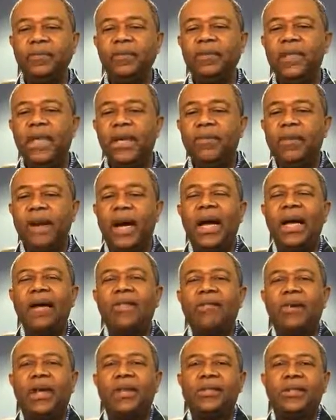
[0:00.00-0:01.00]
And my
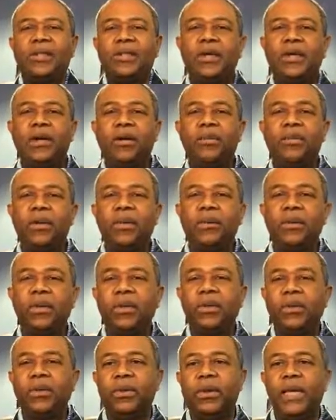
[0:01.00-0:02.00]
advice to young people
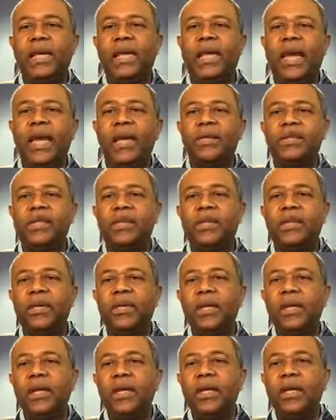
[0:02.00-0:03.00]
who are engaging
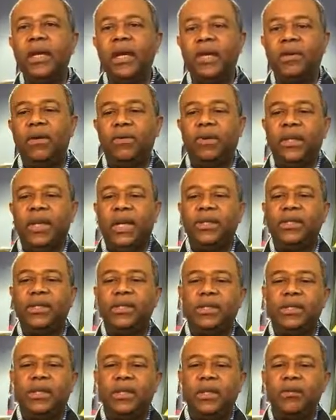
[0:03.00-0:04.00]
in
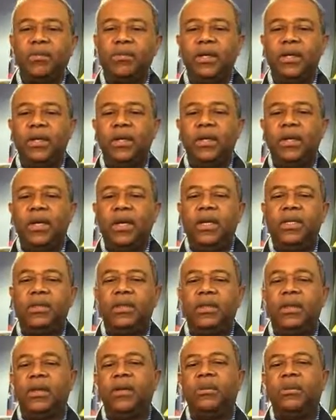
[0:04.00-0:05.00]
relationships is
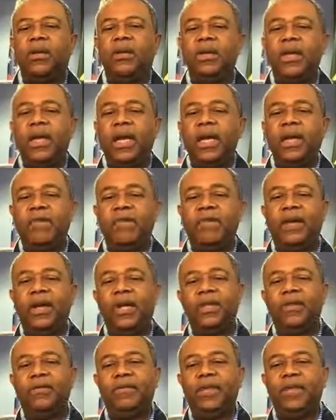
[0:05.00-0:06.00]
to communicate
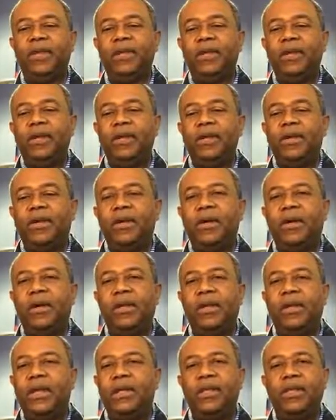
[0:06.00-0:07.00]
effectively. Uh,
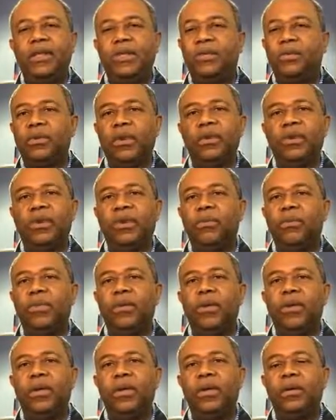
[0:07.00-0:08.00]
that's extremely
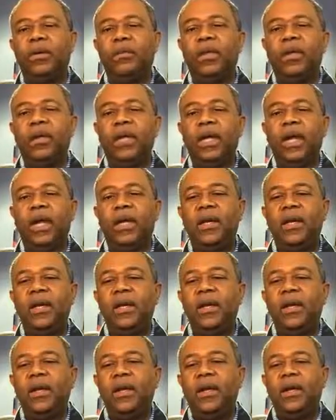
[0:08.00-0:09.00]
important. Communicating,
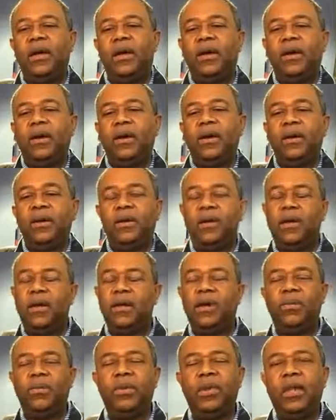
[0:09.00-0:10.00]
uh,
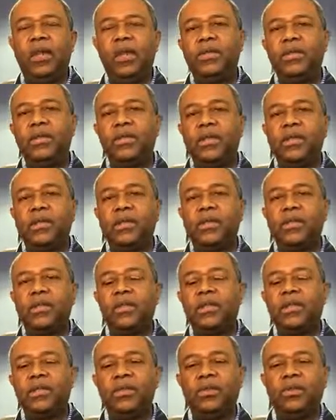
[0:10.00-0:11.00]
communication is
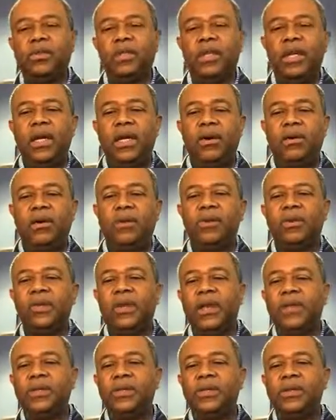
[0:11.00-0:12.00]
essential to healthy
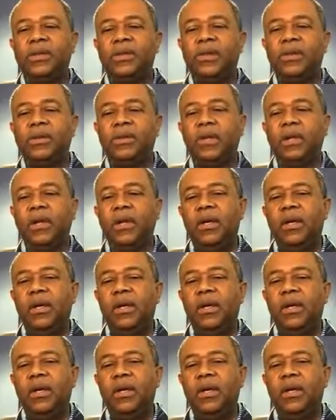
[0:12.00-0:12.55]
relationships.